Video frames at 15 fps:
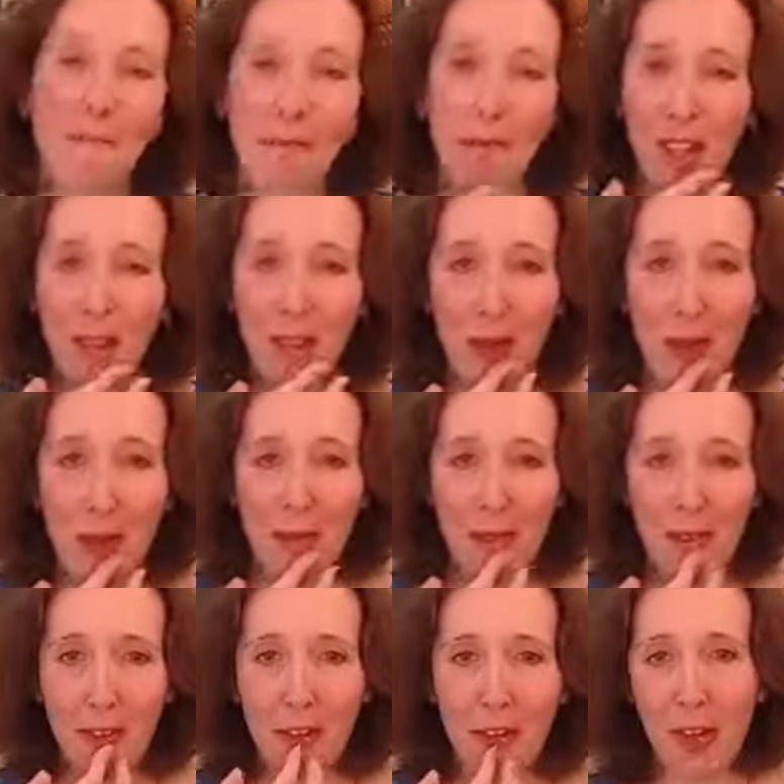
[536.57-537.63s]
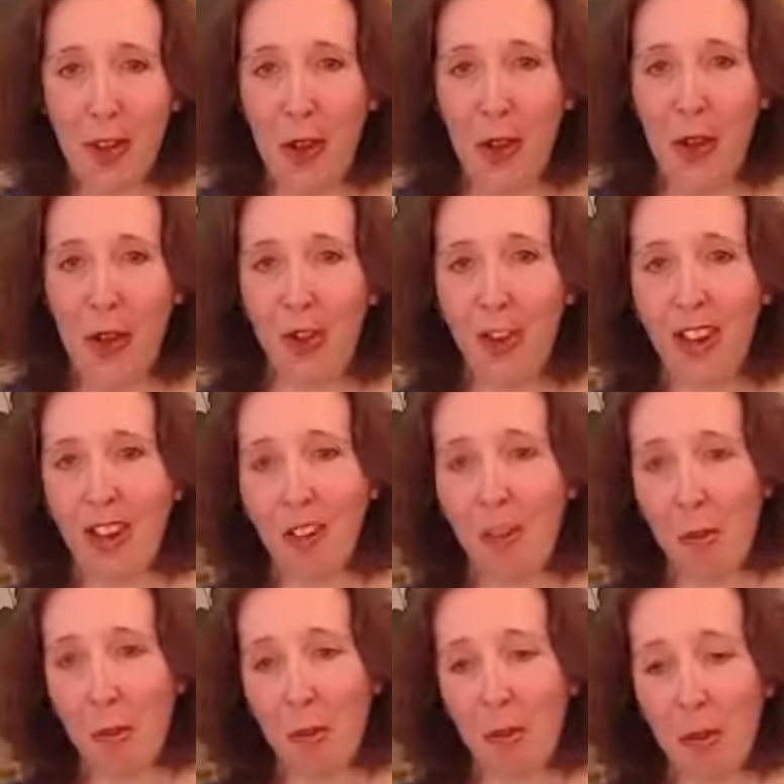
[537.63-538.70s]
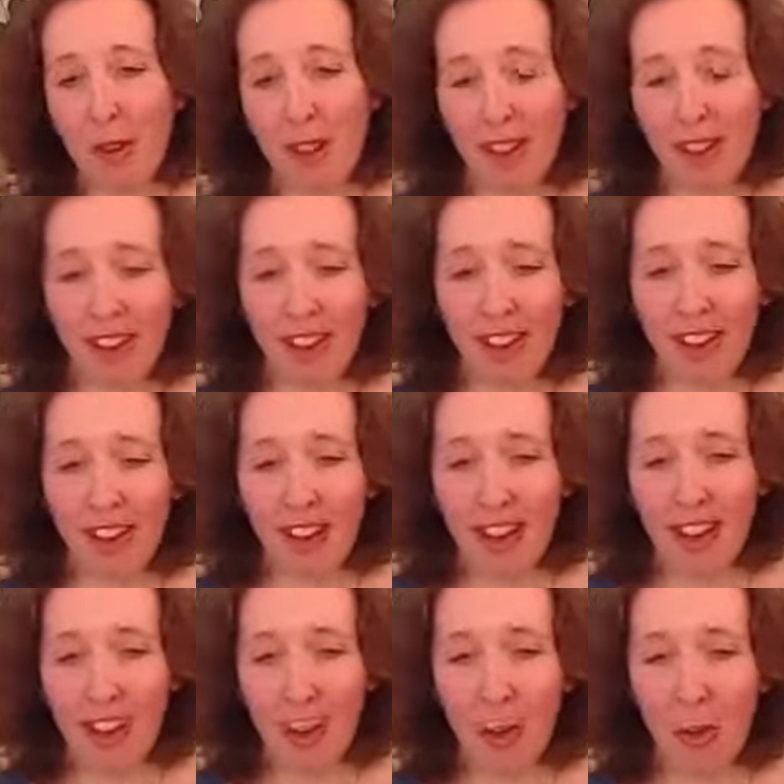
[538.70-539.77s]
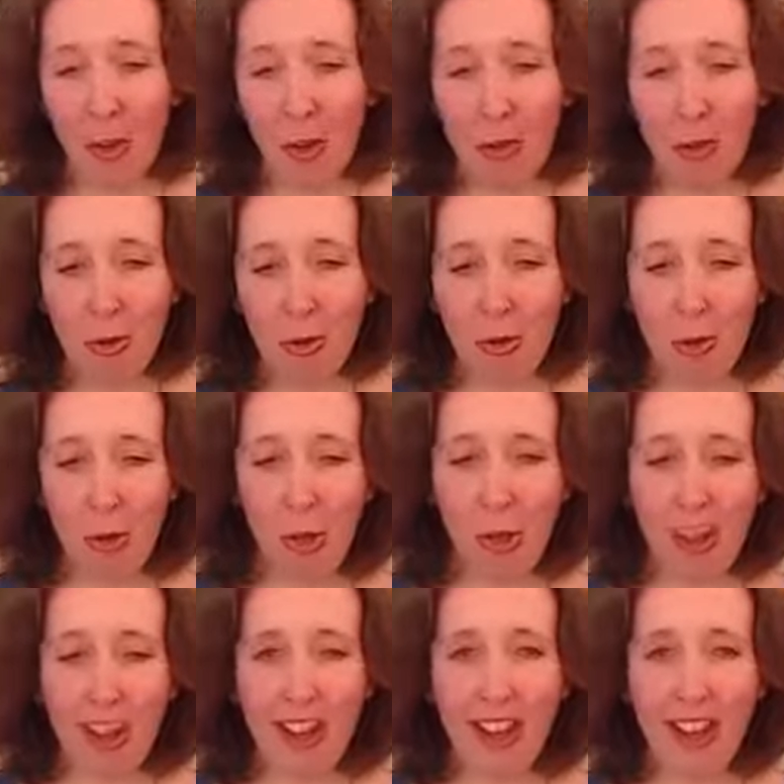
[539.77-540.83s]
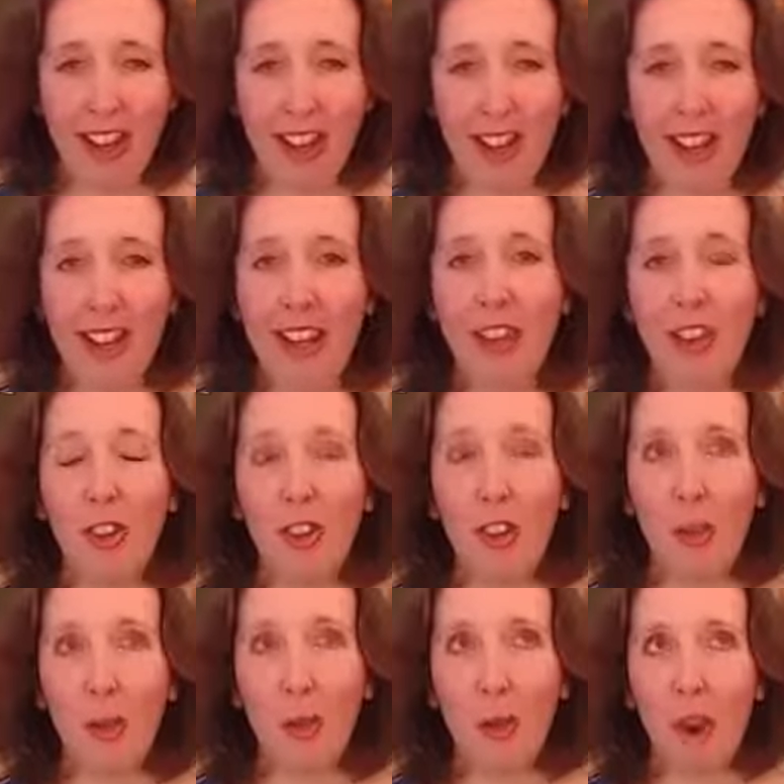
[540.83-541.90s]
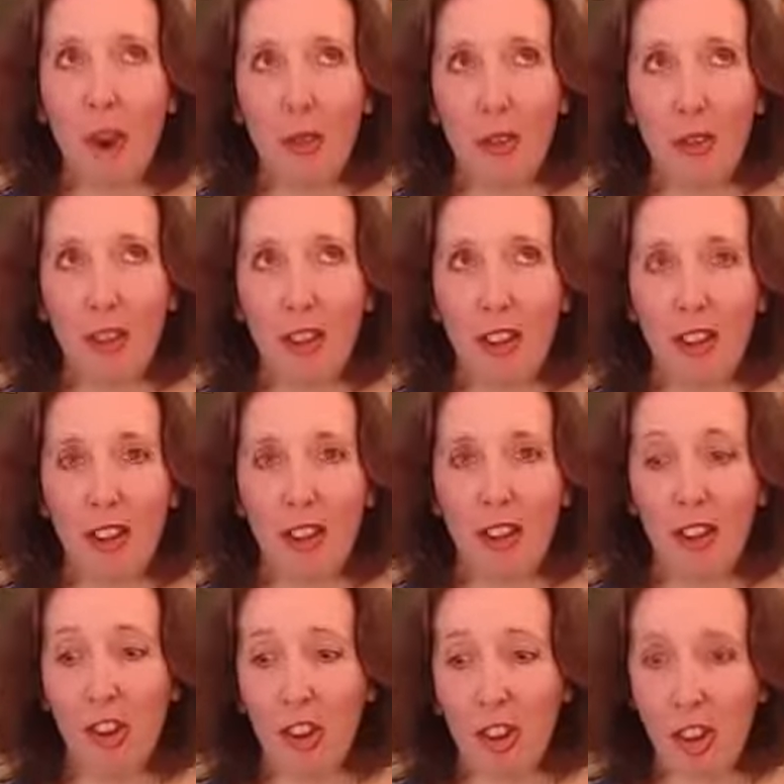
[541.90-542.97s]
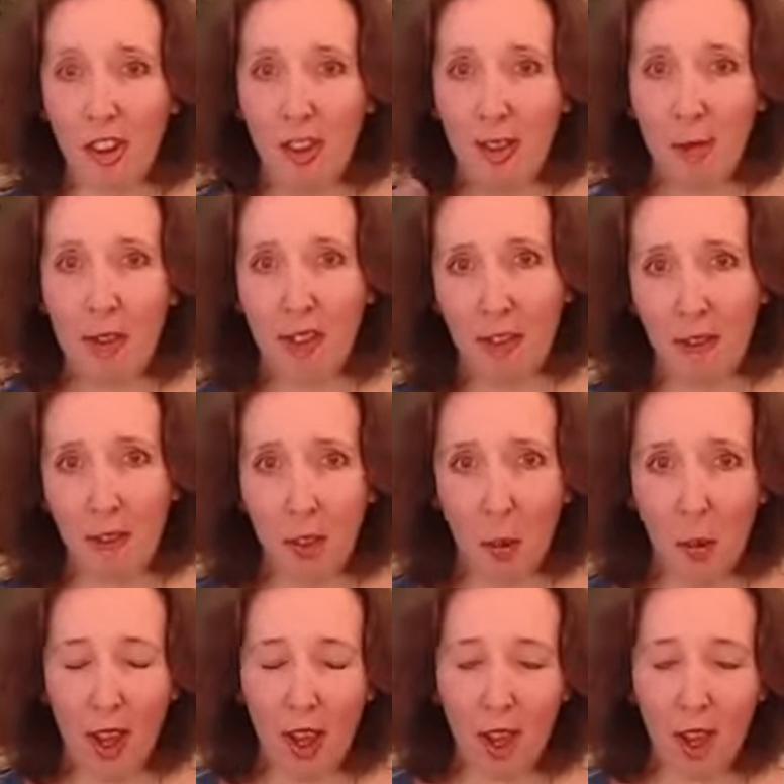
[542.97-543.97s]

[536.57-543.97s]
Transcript: So I'm having to learn to give up that control, that, that need to have things done in a specific way.